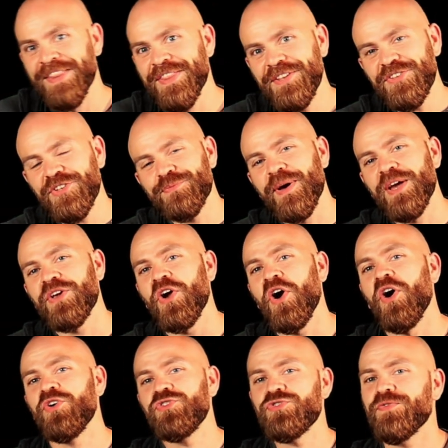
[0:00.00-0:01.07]
This is my
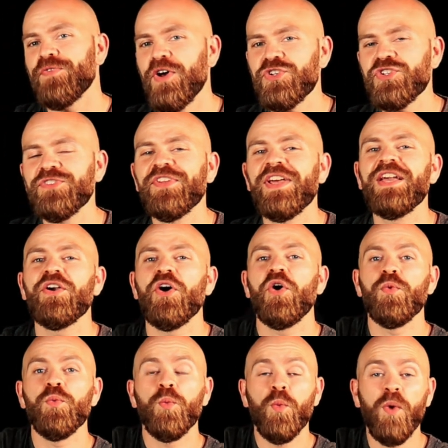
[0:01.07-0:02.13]
controversial take
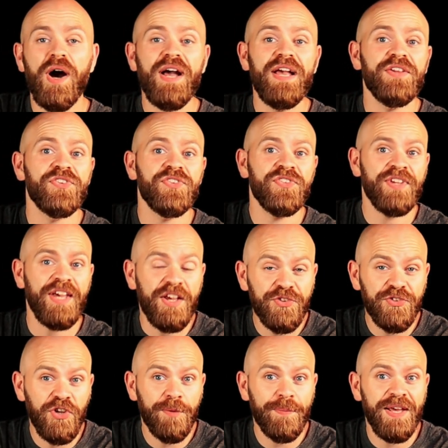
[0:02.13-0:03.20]
on why
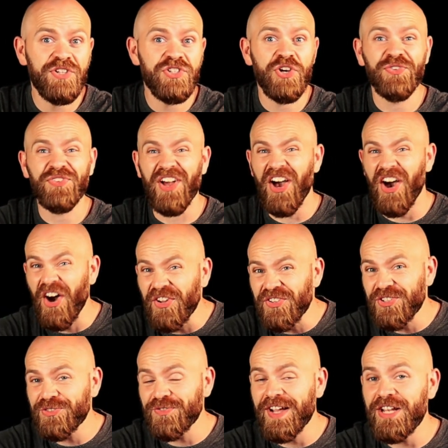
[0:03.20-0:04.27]
scales and arpeggios
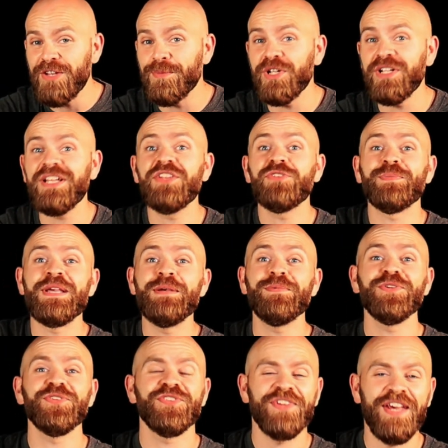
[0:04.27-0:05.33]
aren't as valuable as
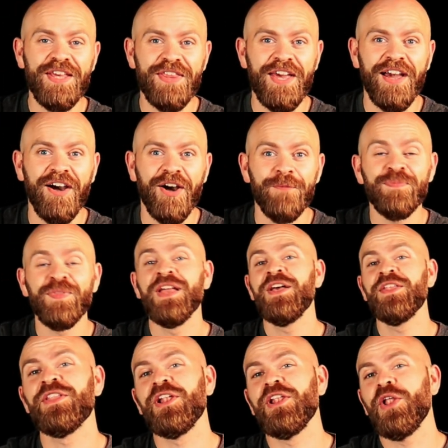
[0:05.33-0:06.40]
people say they are.
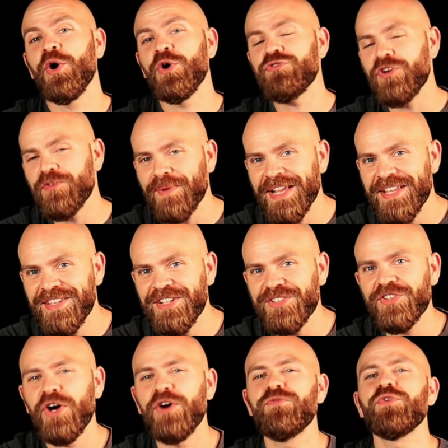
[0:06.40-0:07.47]
The longer I've played the
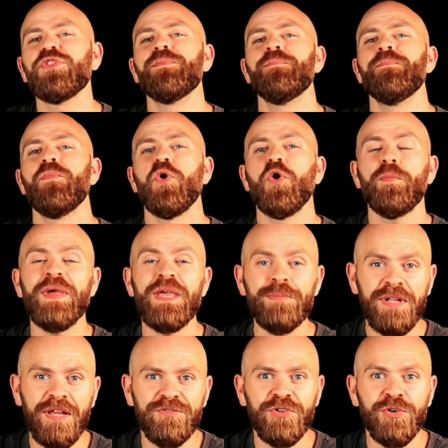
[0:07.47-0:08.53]
guitar for, the more
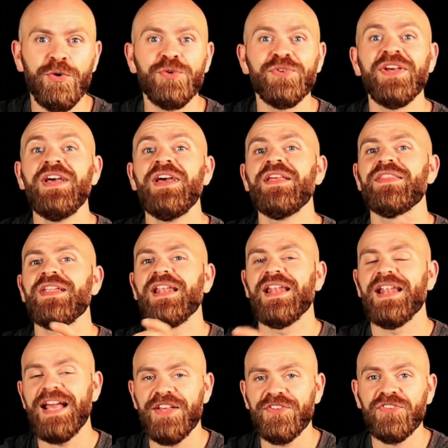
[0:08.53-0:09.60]
people I've taught, the
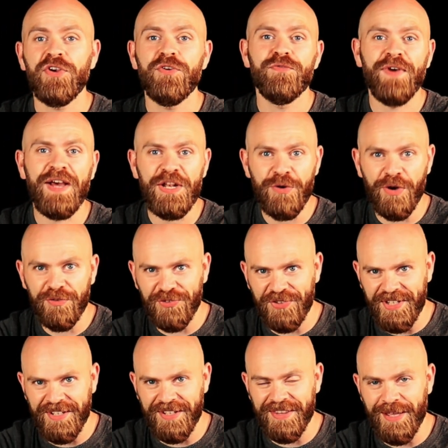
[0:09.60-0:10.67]
less value I've
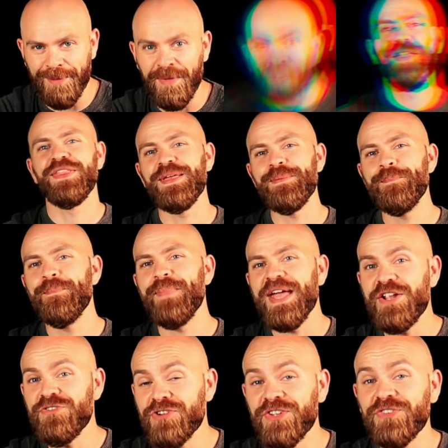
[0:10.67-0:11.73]
seen in them. The
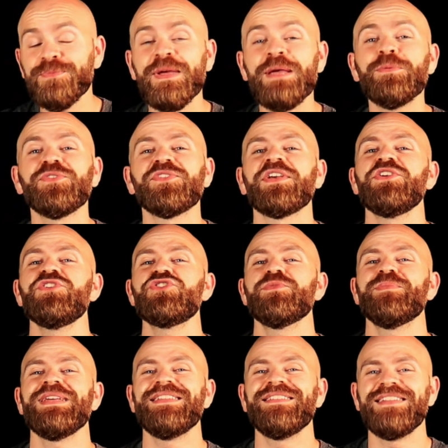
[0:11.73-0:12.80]
main reason people say you should
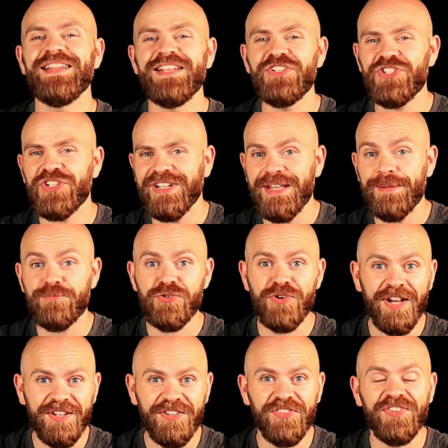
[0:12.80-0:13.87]
be diligently
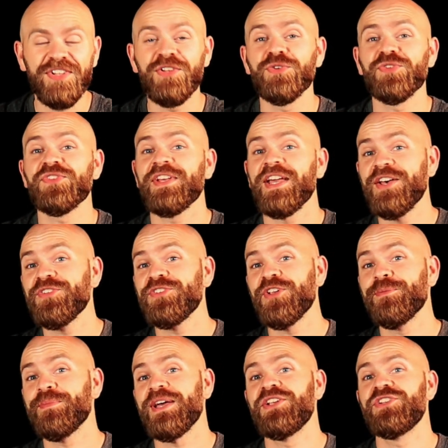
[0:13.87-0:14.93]
practicing your scales
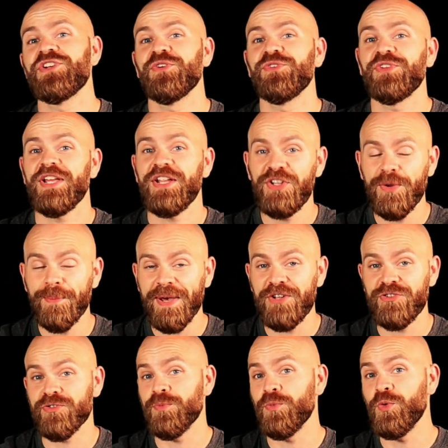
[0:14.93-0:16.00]
and arpeggios in your
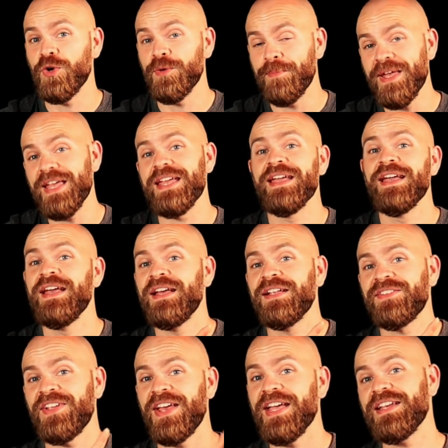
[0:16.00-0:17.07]
bedroom would be
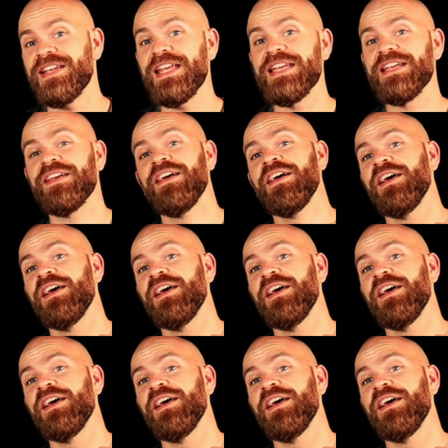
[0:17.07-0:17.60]
technique,